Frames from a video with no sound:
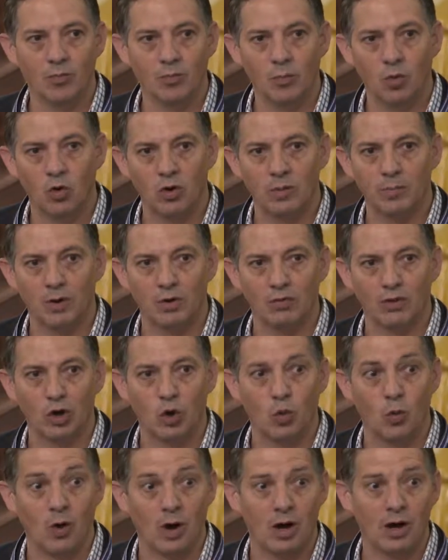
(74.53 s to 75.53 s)
more about the
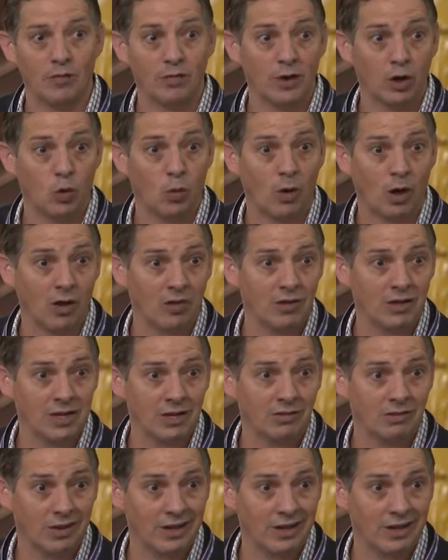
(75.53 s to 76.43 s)
quality of